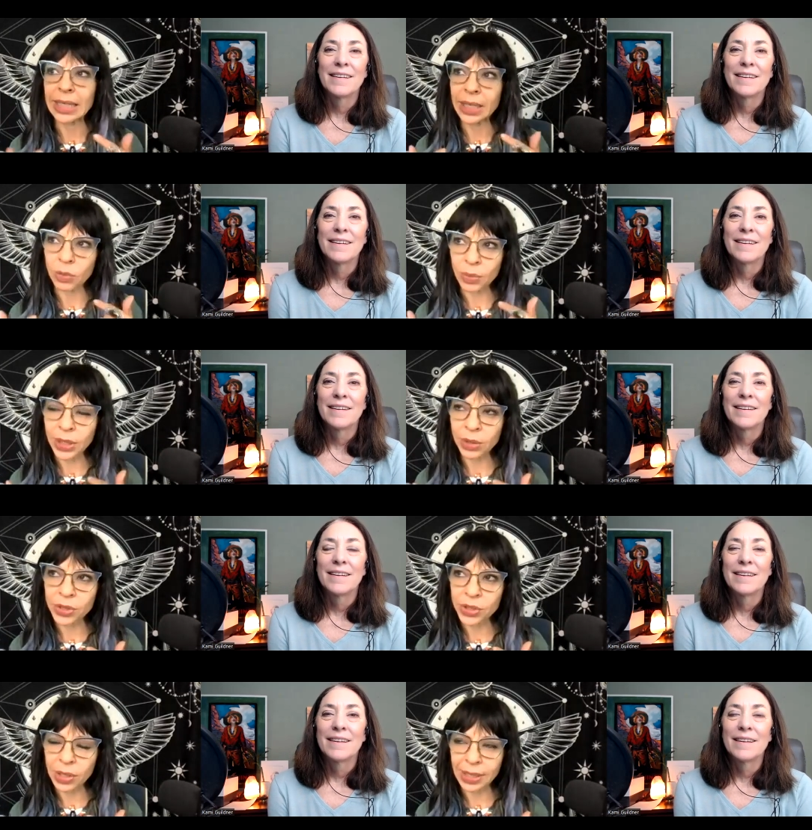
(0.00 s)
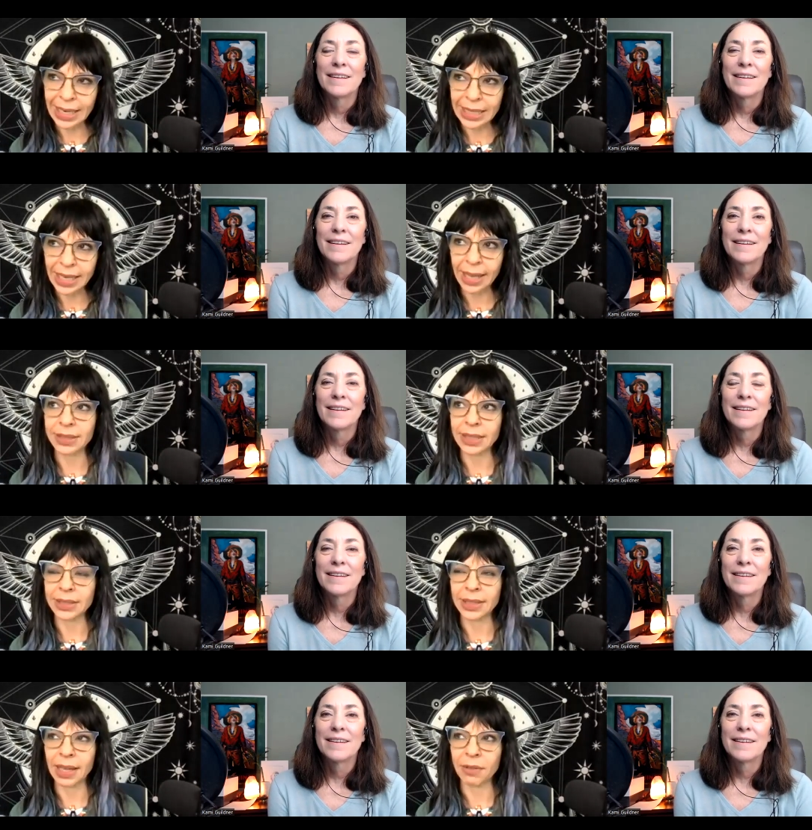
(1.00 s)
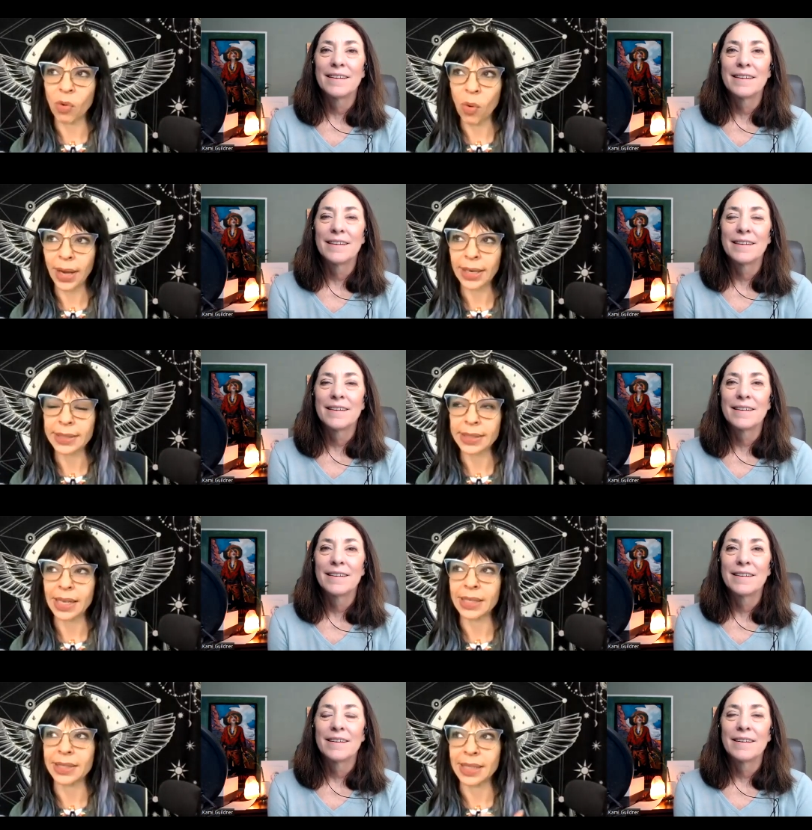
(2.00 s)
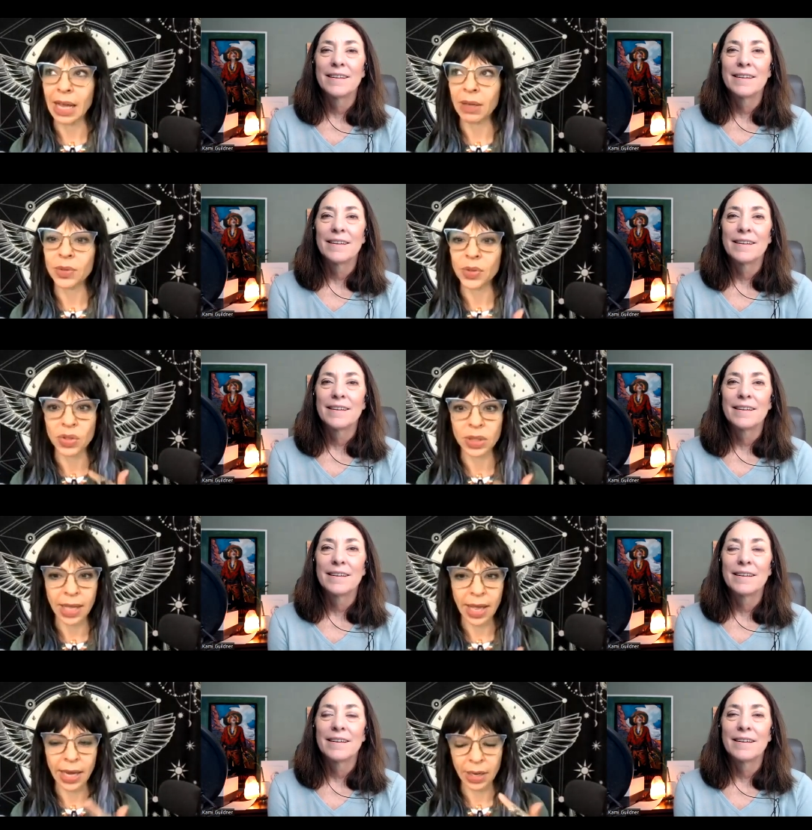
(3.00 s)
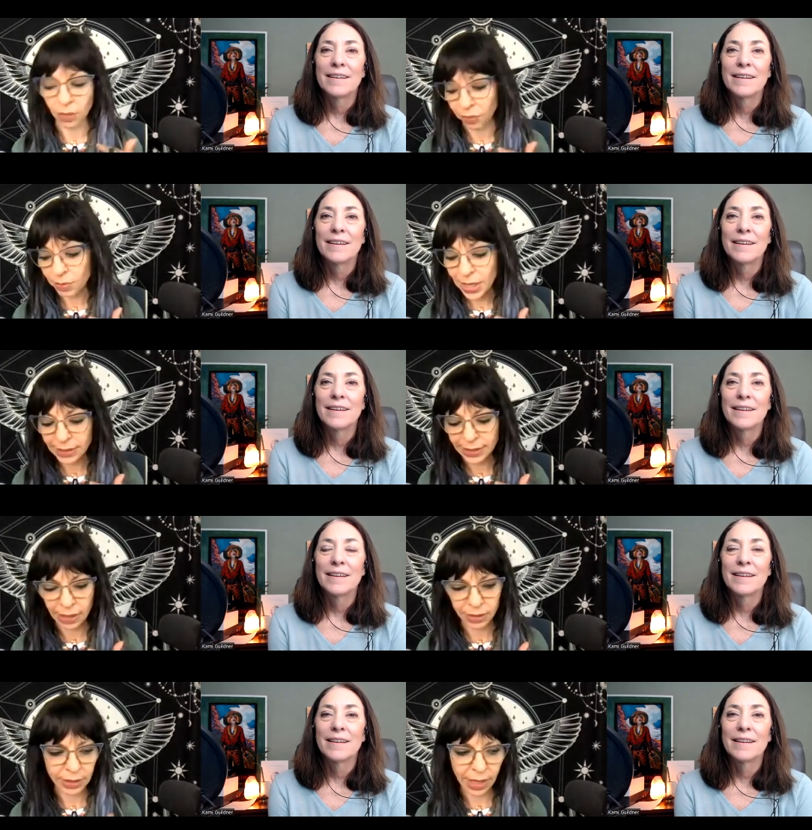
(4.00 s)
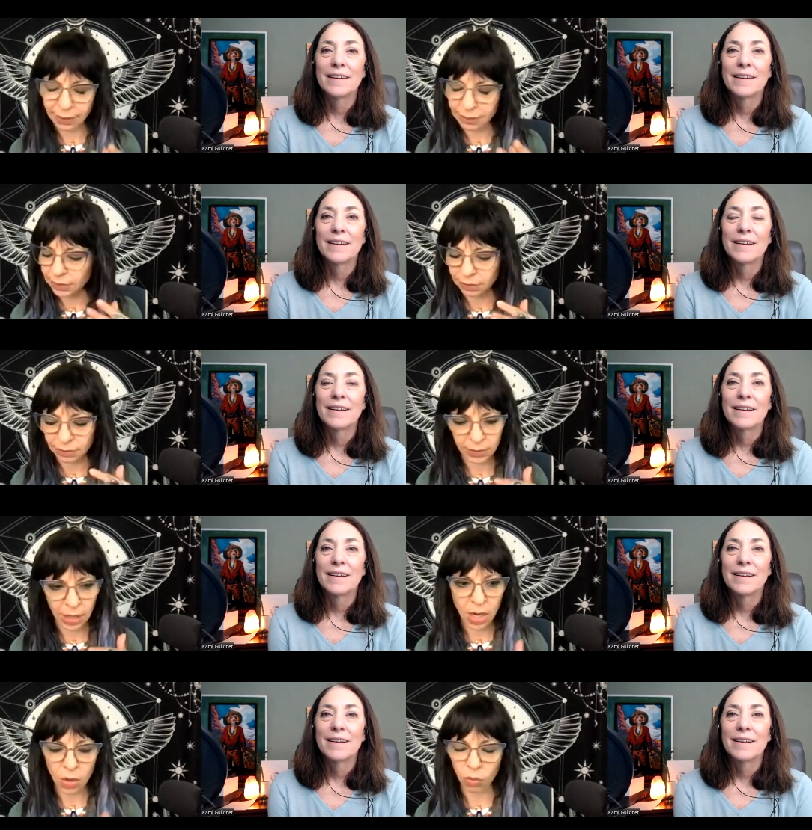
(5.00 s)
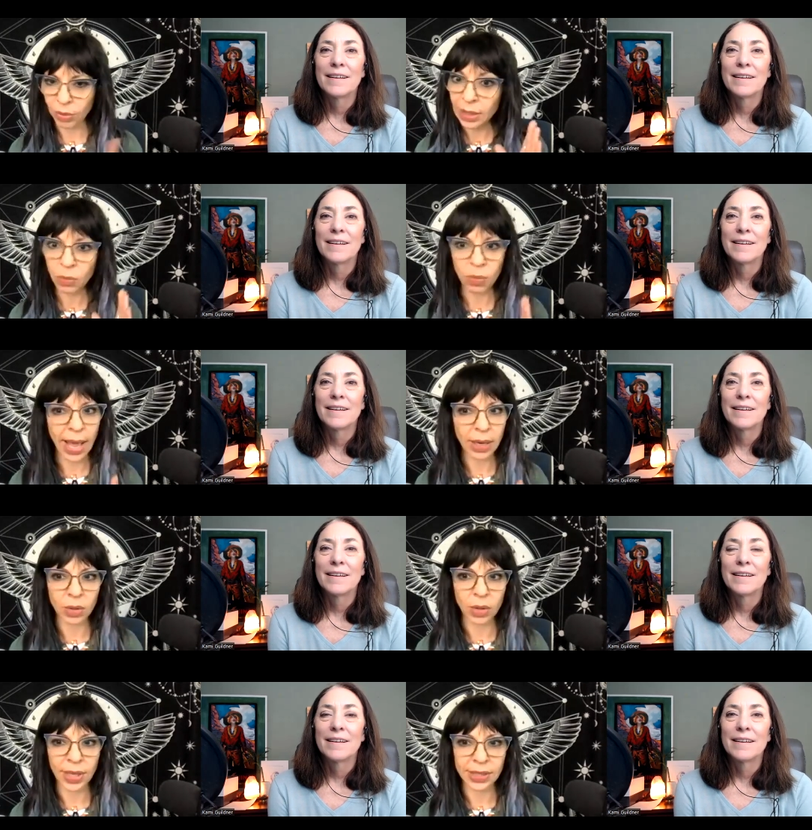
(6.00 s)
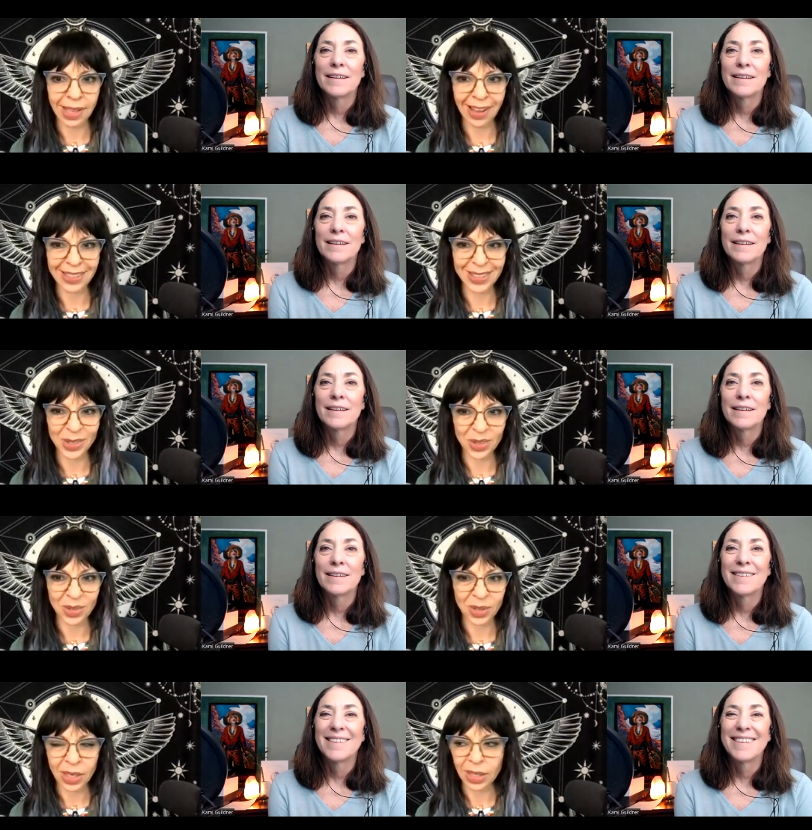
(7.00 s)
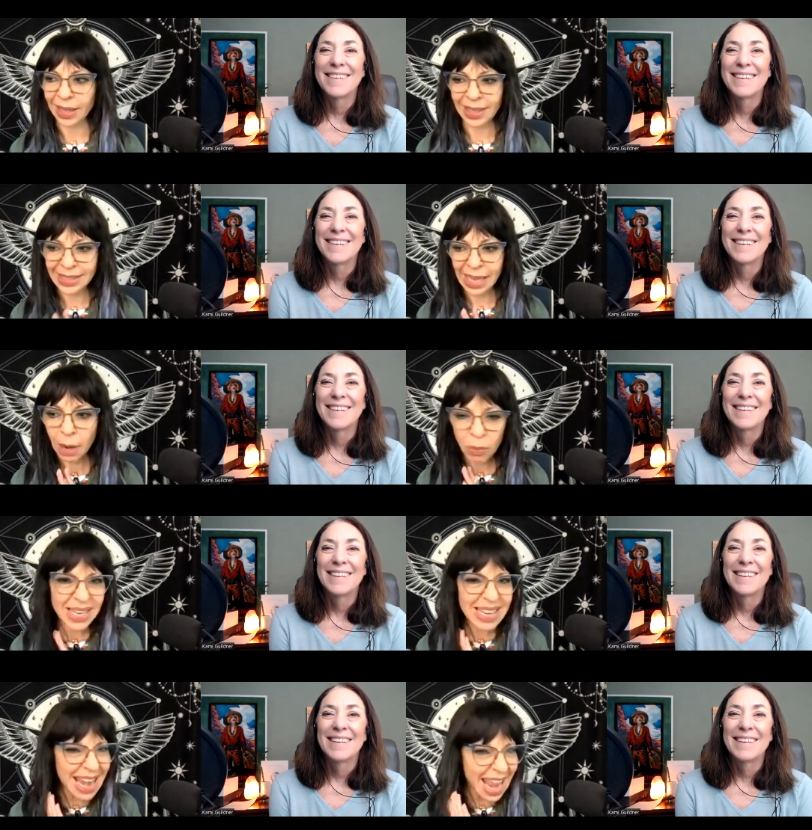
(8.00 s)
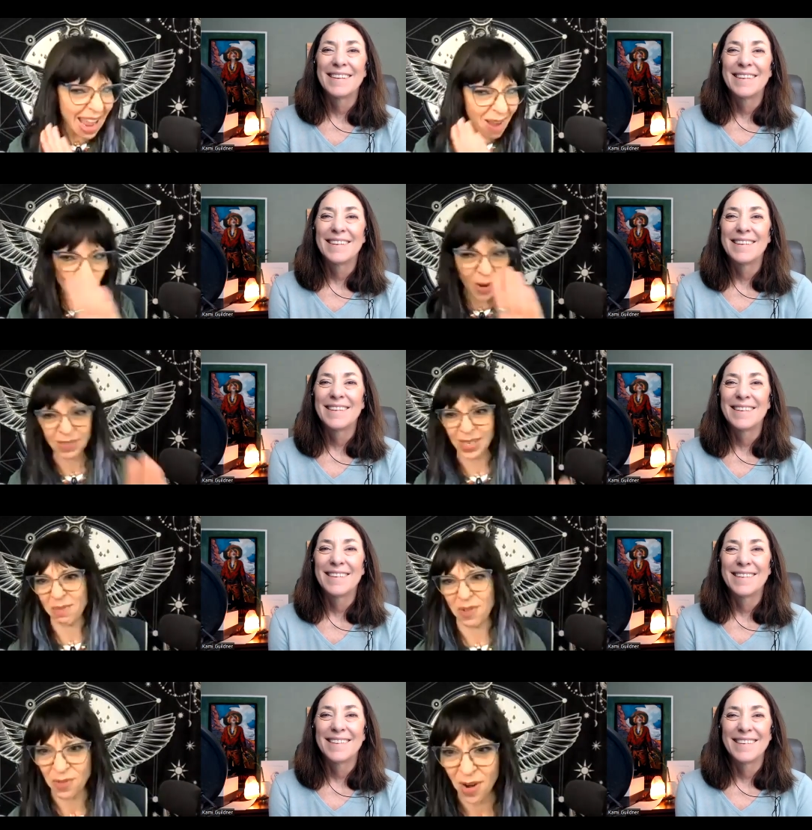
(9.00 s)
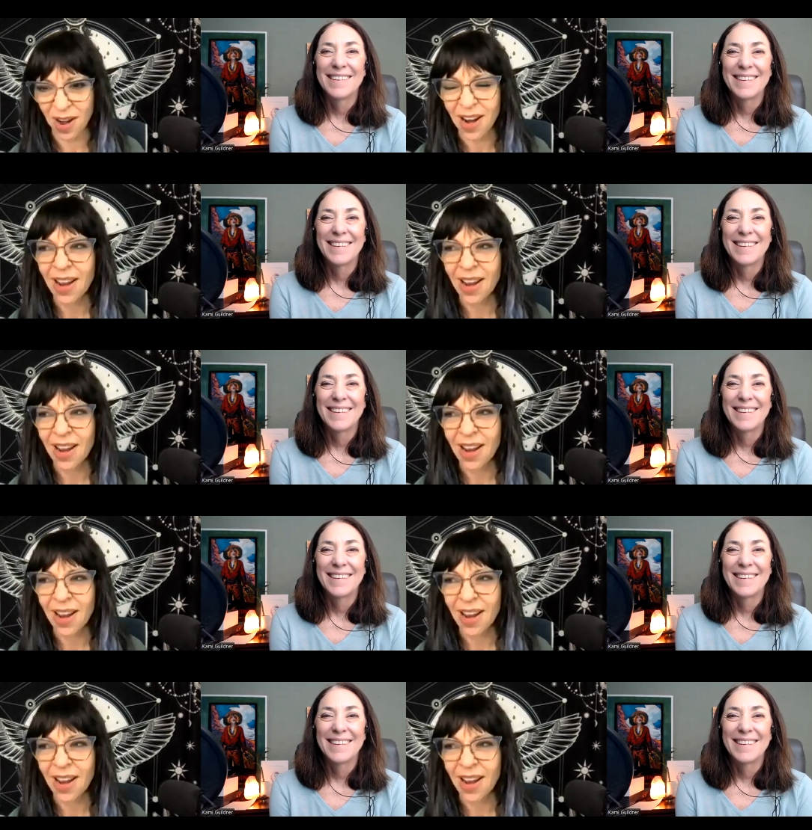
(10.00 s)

Speaker 1: you know, when you start getting dialed into that voice, it sounds like, or for me, it sounded like really radical things I had to do, like things that I would never have done before.